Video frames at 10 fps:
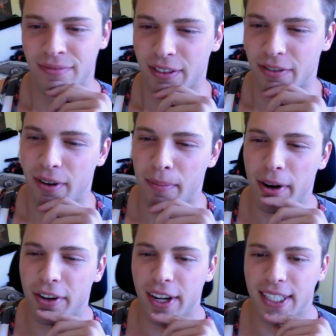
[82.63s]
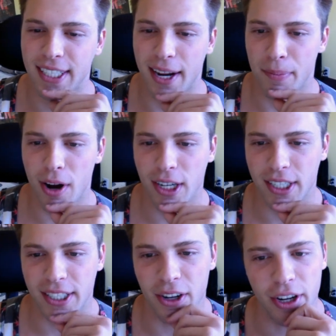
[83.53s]
If I'm bundling a second product,
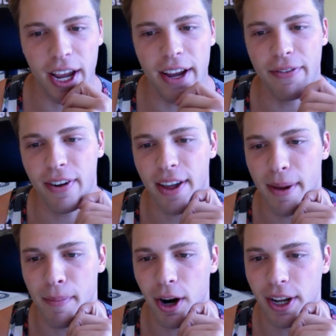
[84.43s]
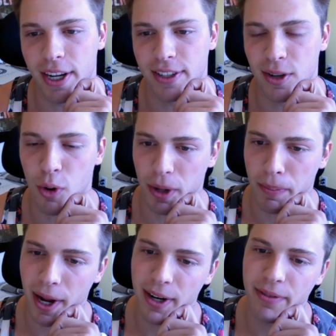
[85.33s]
is it okay if that market is a little more
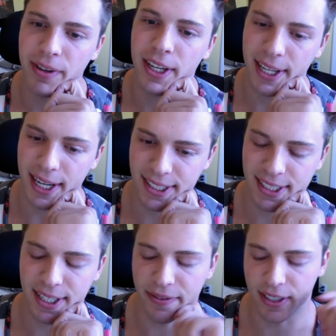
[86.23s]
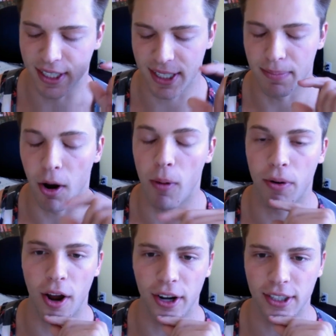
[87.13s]
competitive? Yes, if it's a small
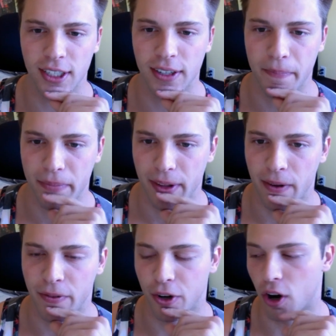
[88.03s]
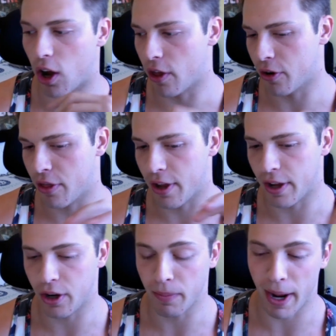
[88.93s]
product. If your other
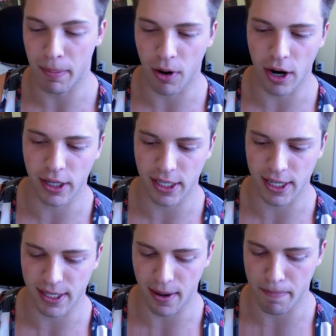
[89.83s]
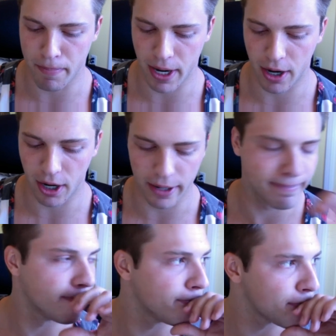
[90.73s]
thing, your main product, is a
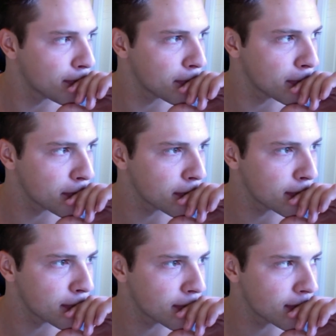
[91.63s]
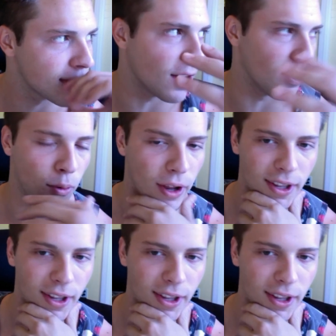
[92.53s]
bigger selling point.